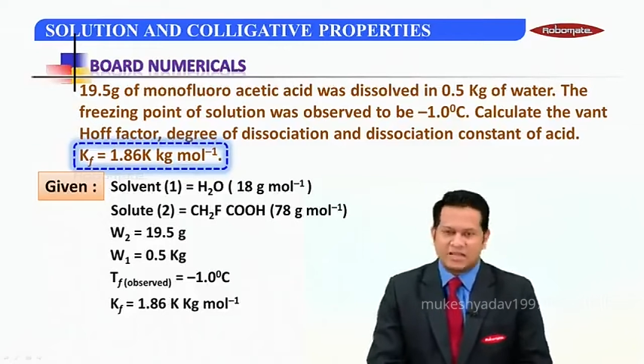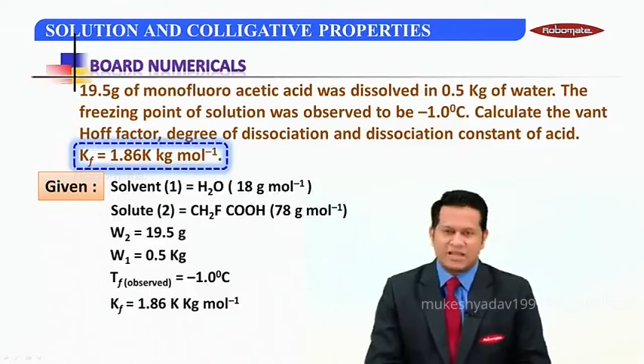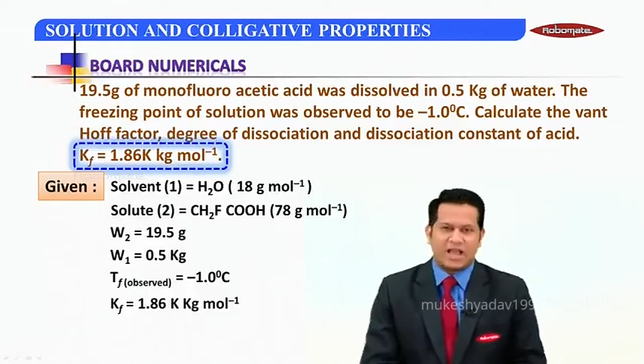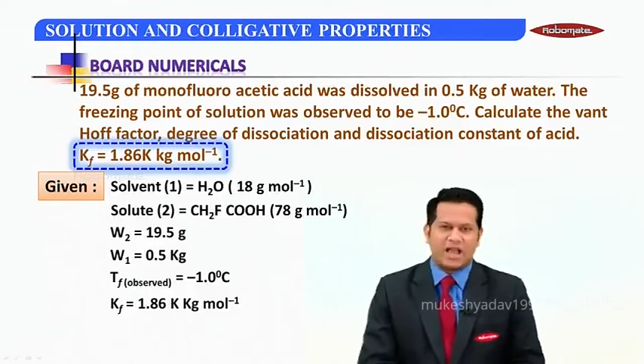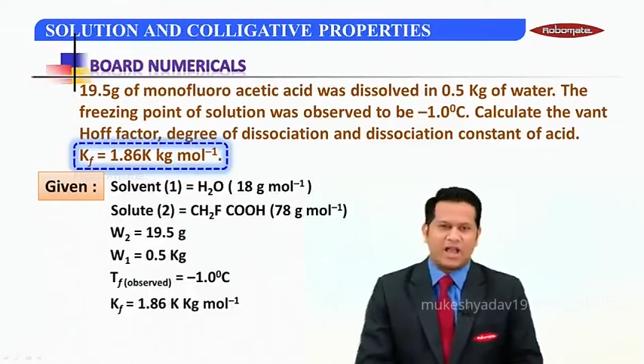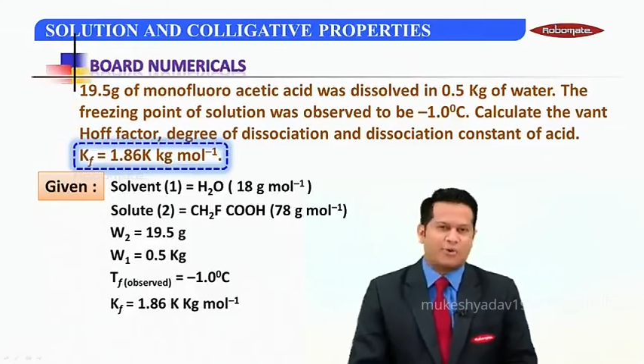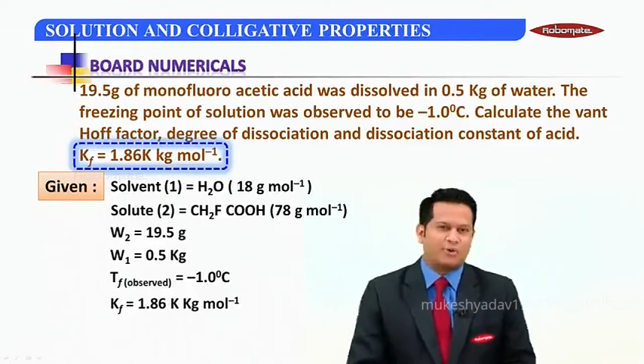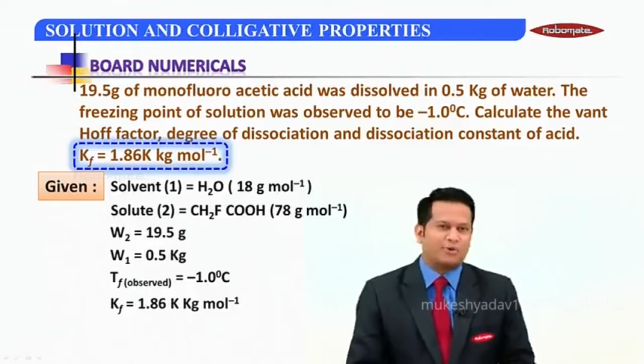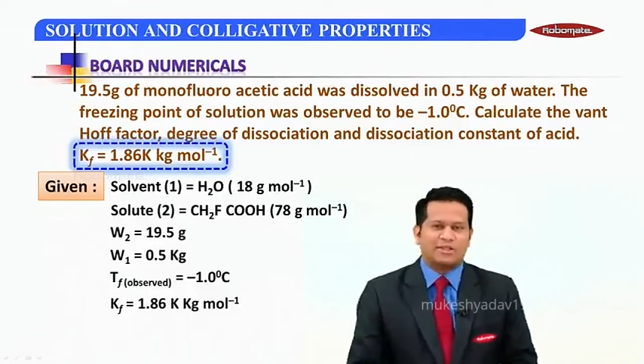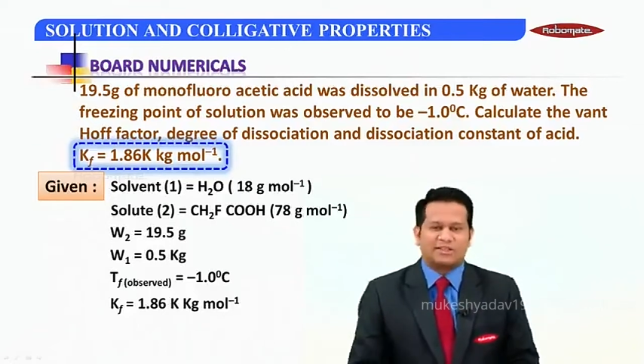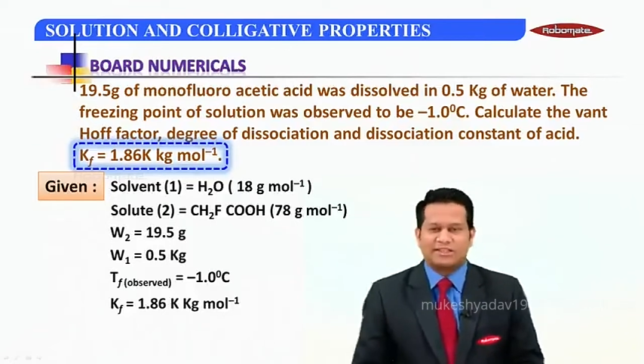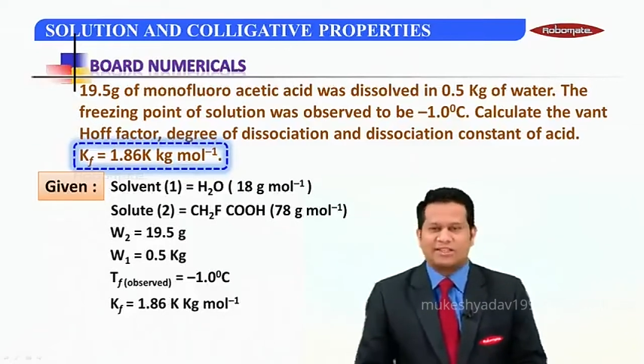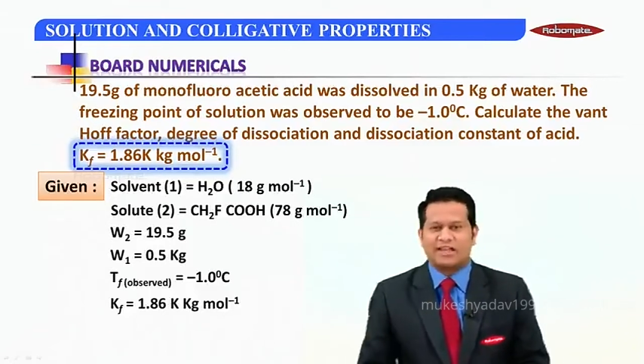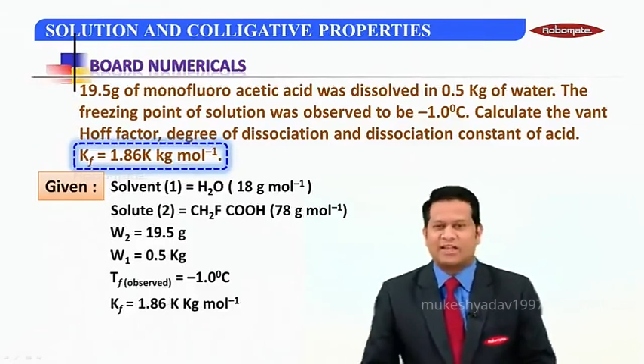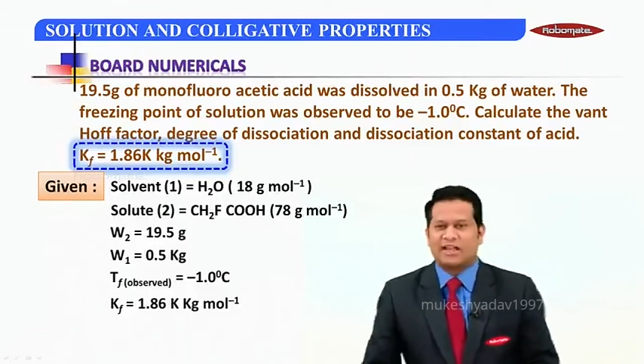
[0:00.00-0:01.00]
Now
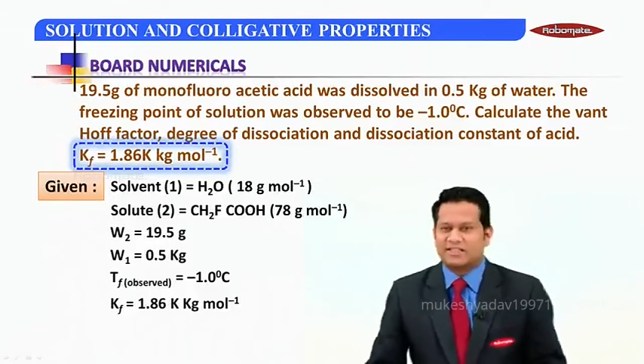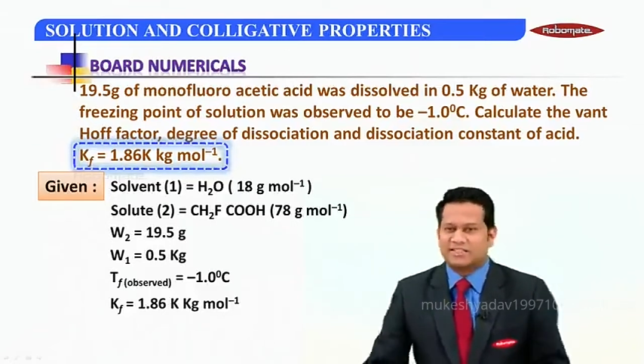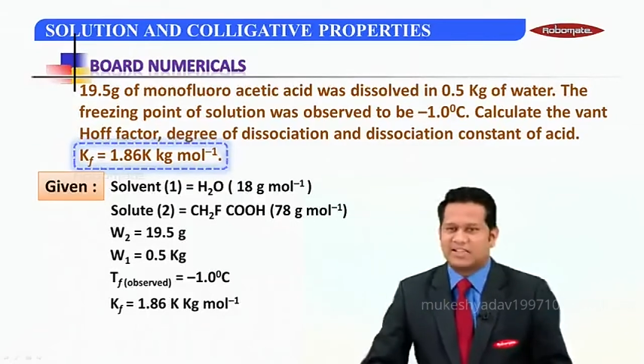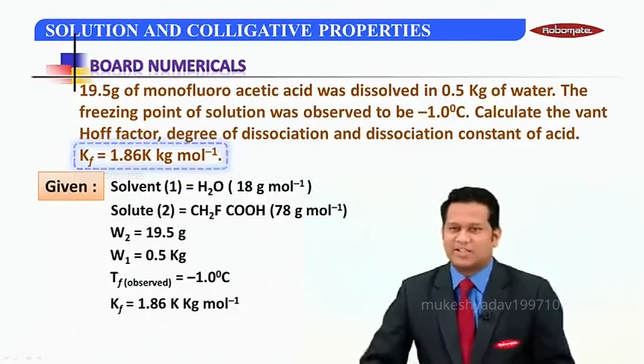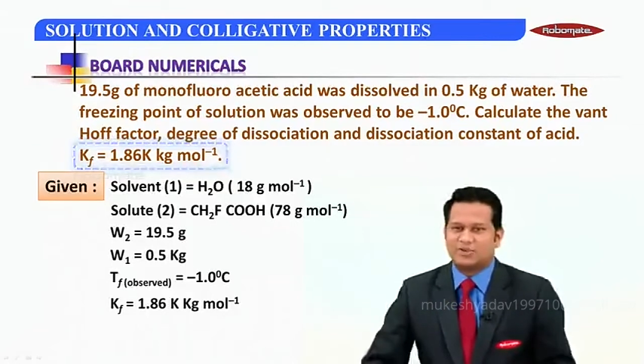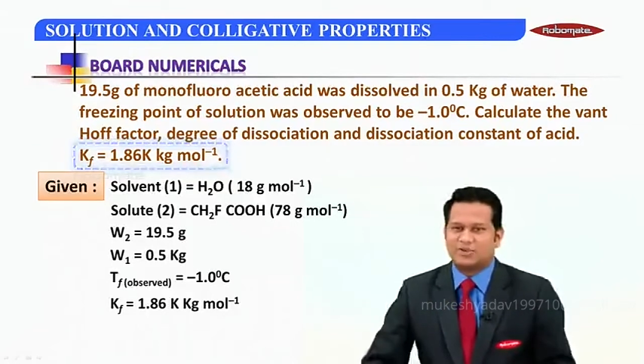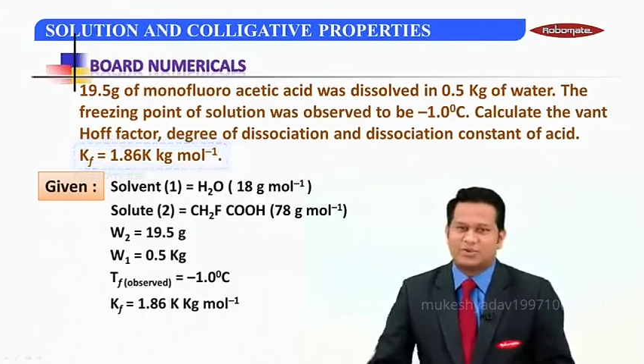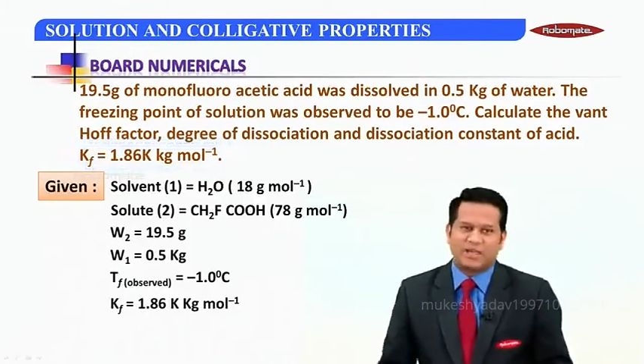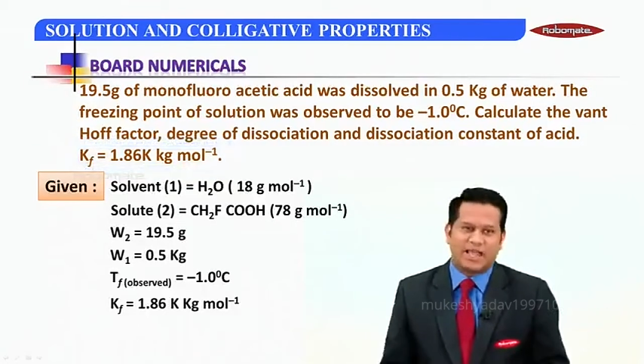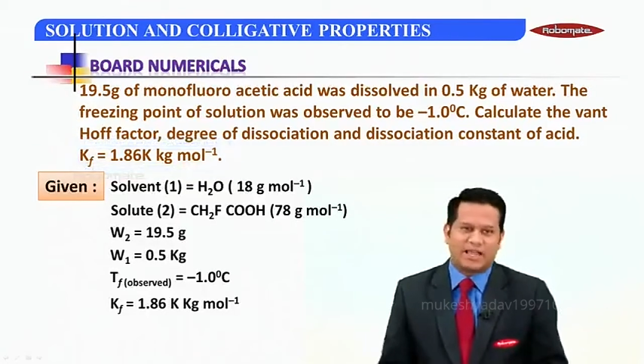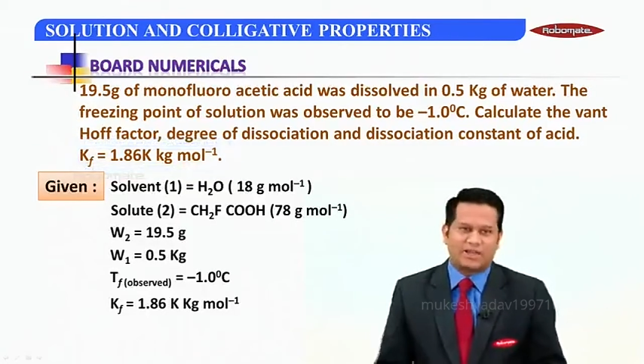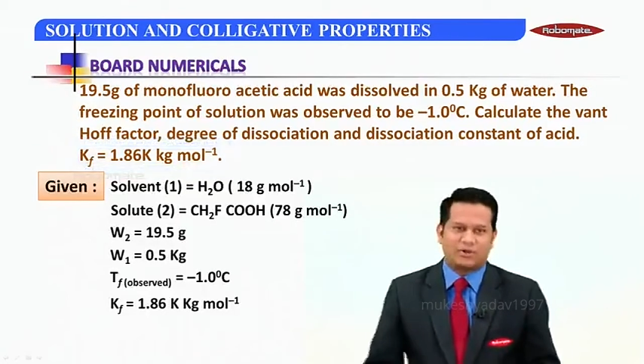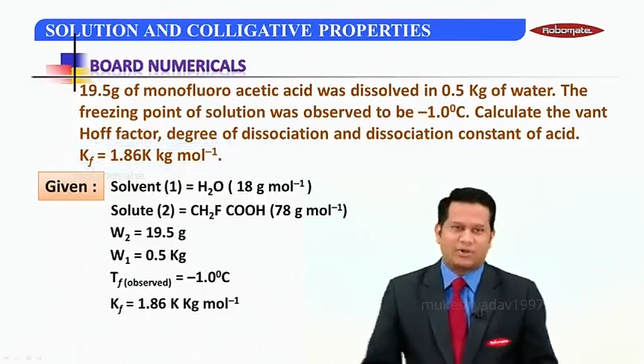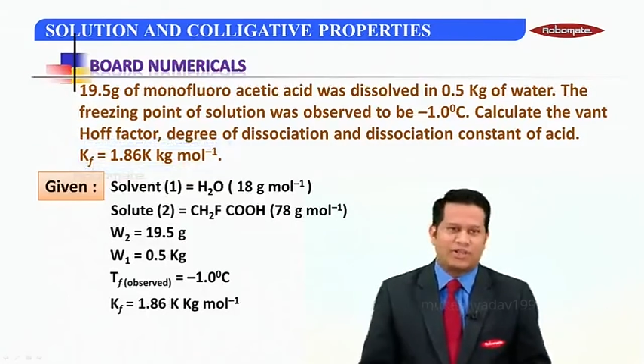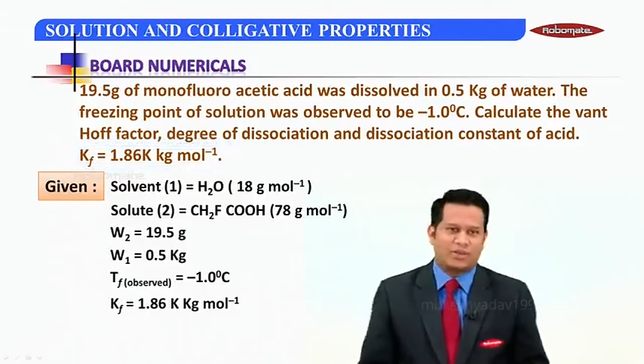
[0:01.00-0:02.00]
they are asking to
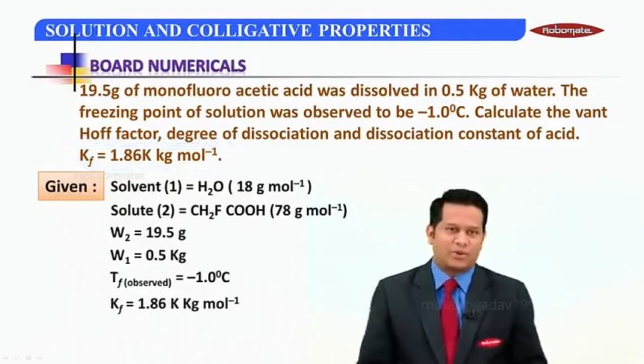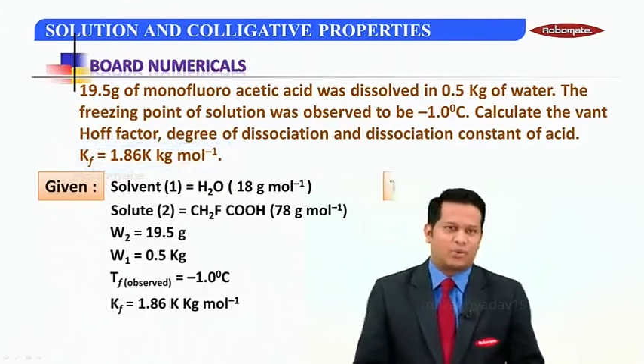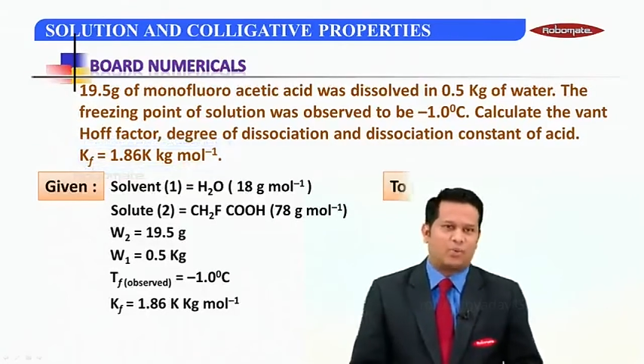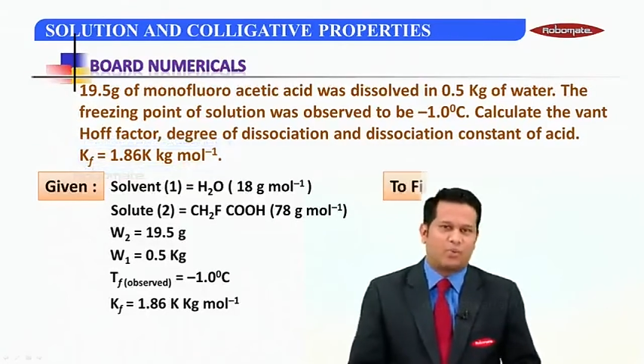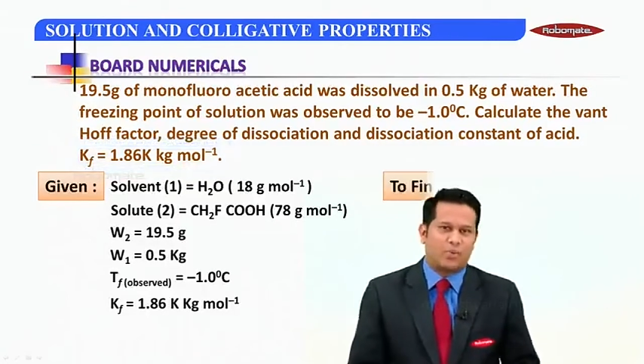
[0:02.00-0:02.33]
calculate